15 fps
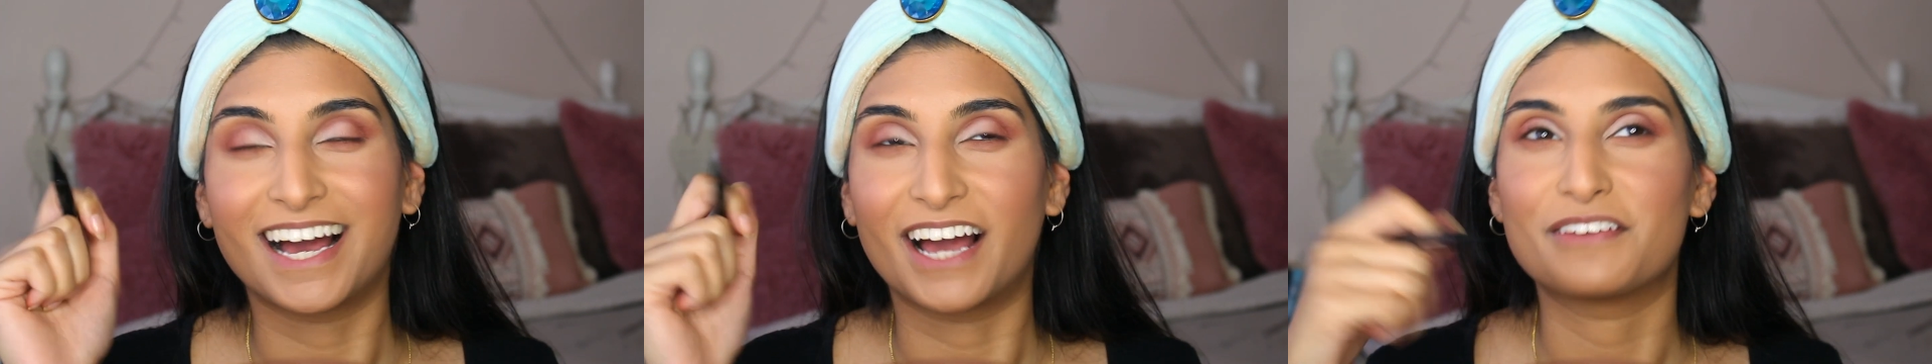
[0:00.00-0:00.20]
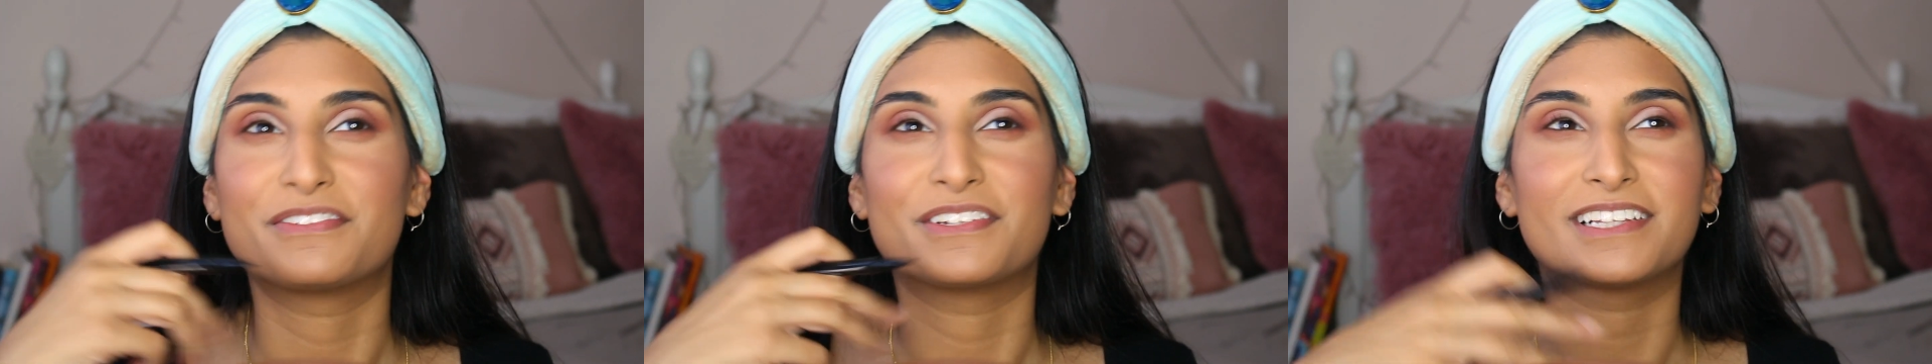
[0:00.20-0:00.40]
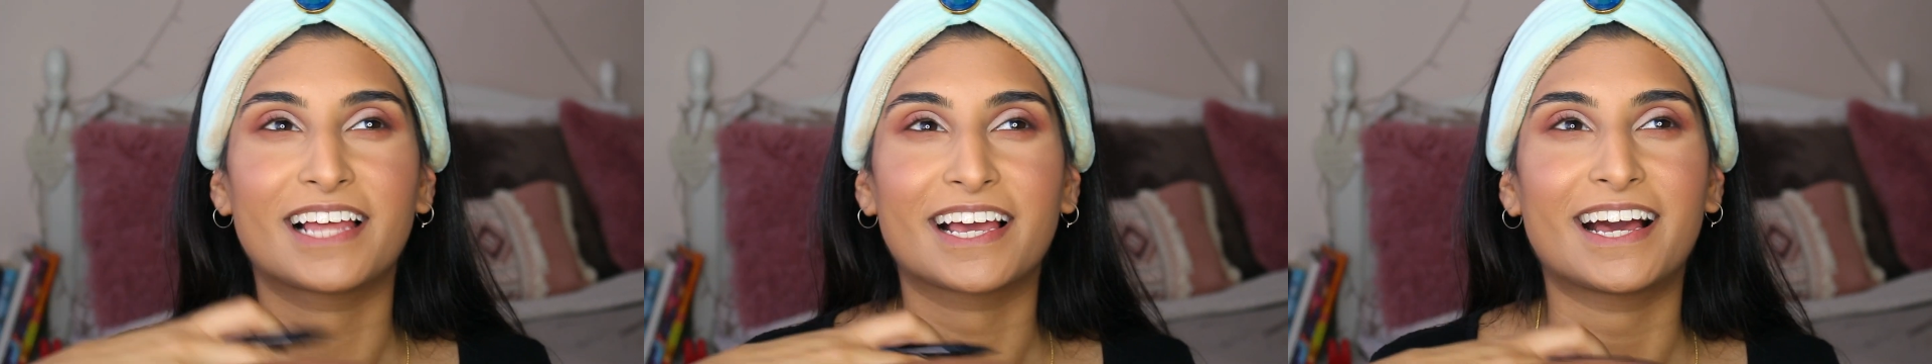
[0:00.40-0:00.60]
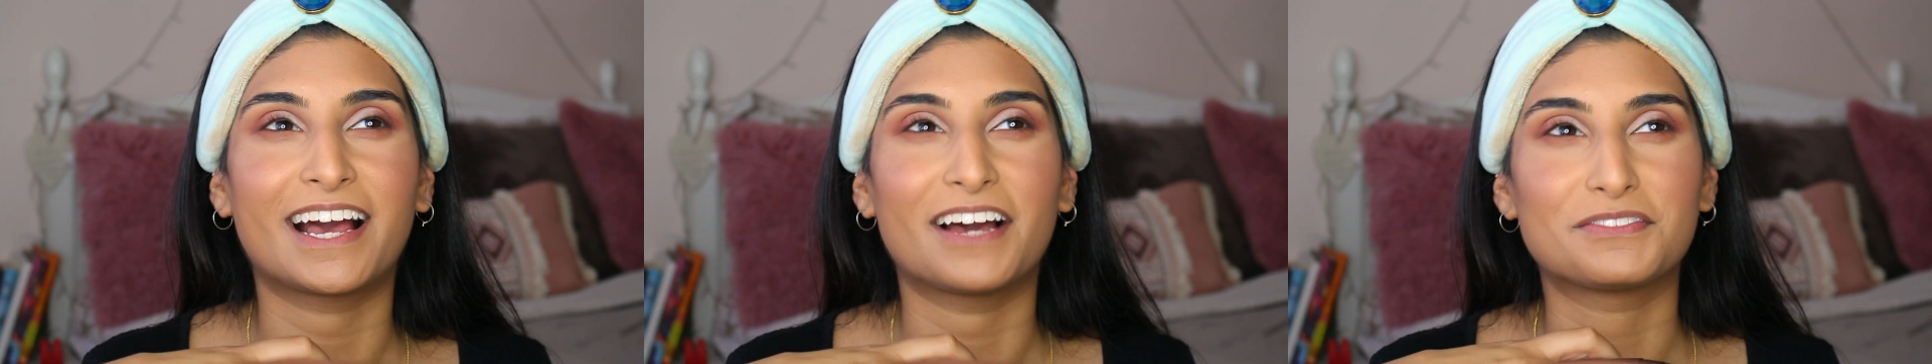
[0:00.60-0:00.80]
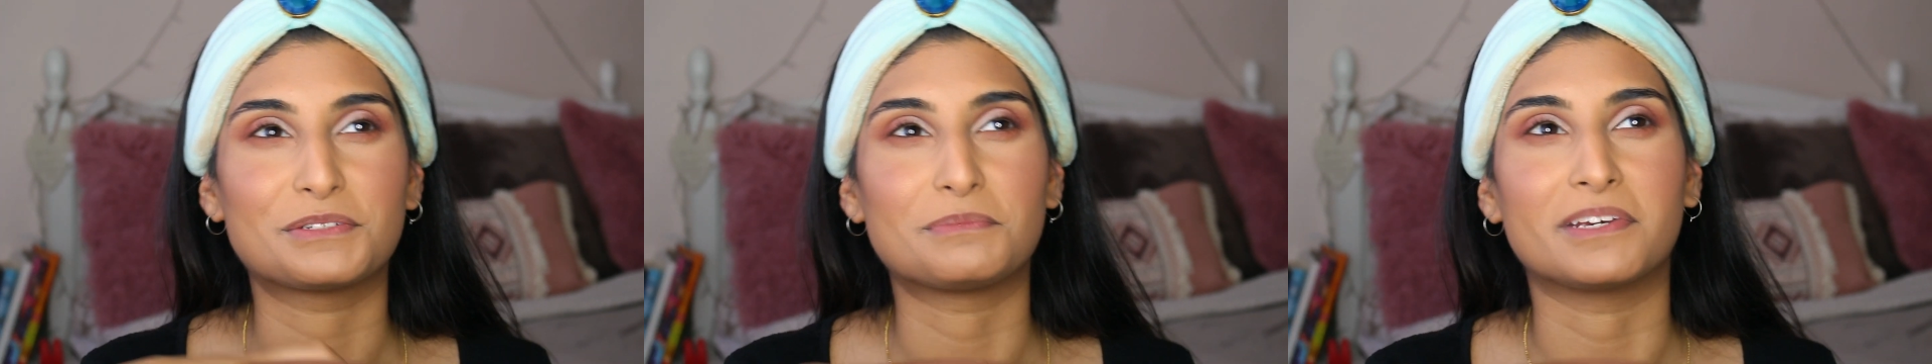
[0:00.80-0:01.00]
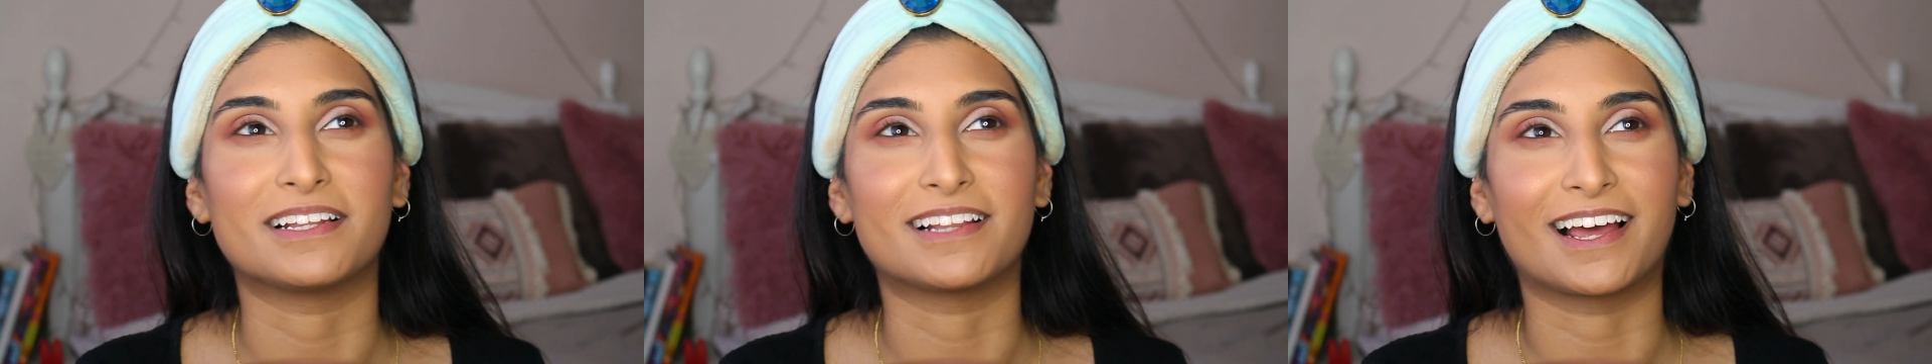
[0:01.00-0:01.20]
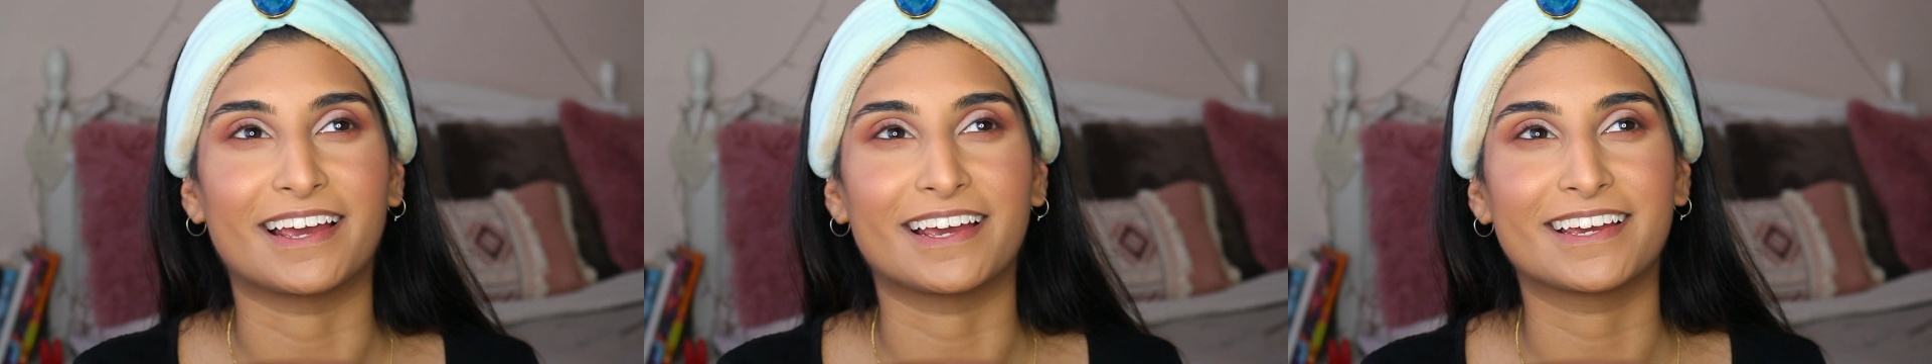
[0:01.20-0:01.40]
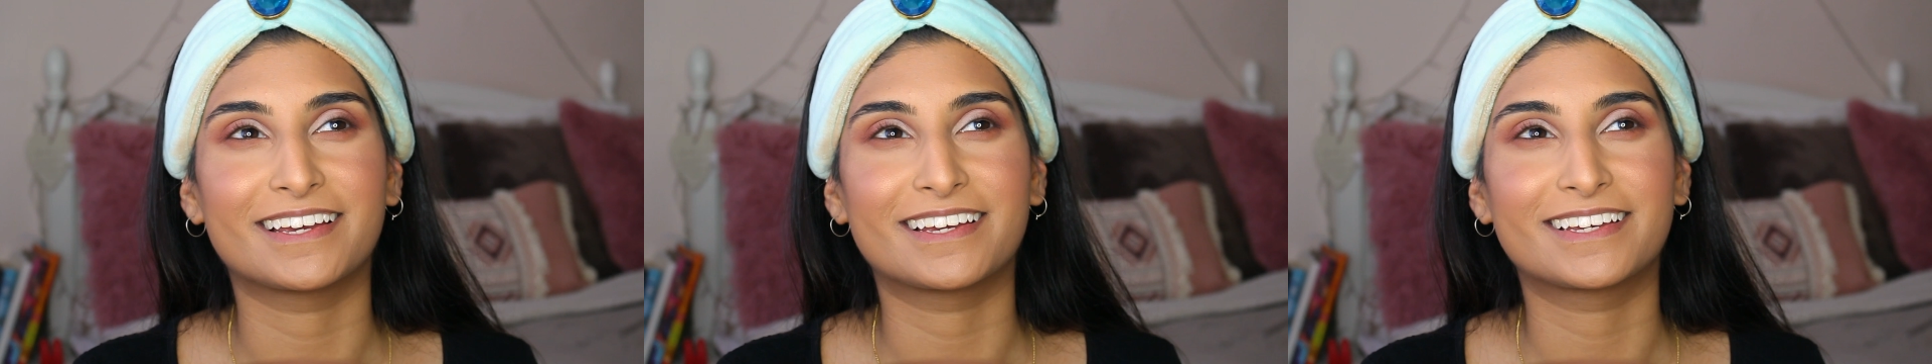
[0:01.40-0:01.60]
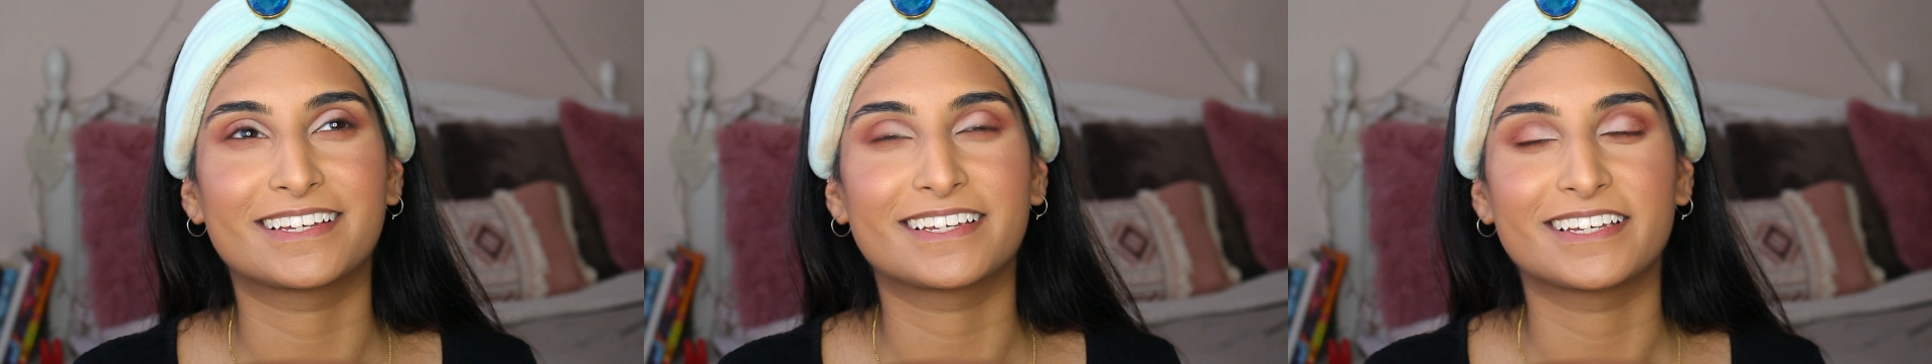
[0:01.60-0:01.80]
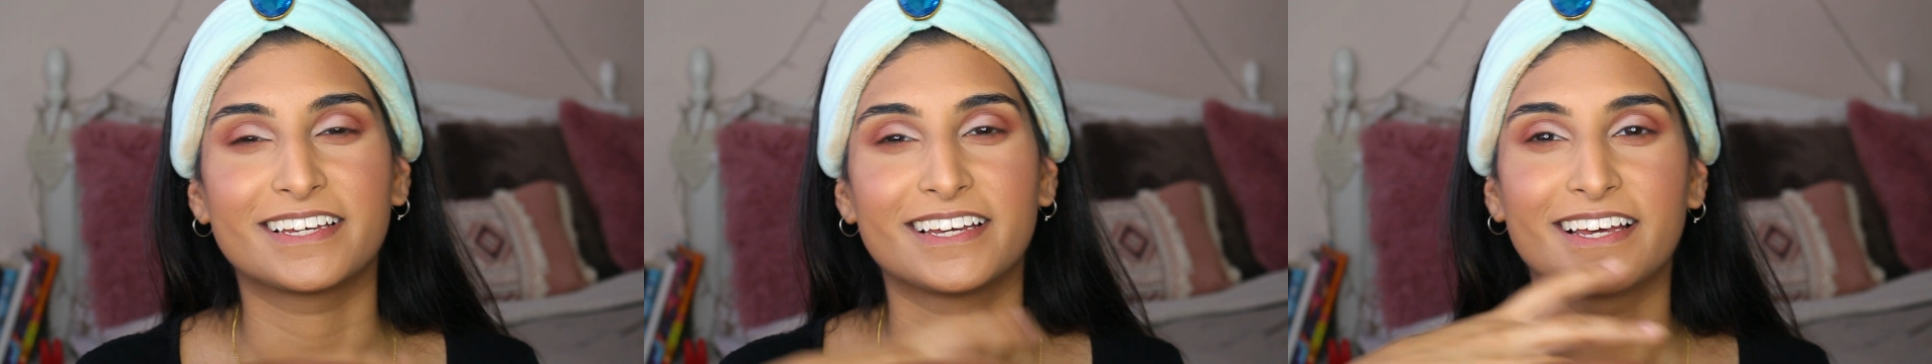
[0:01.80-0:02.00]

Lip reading: I feel like I have to be like,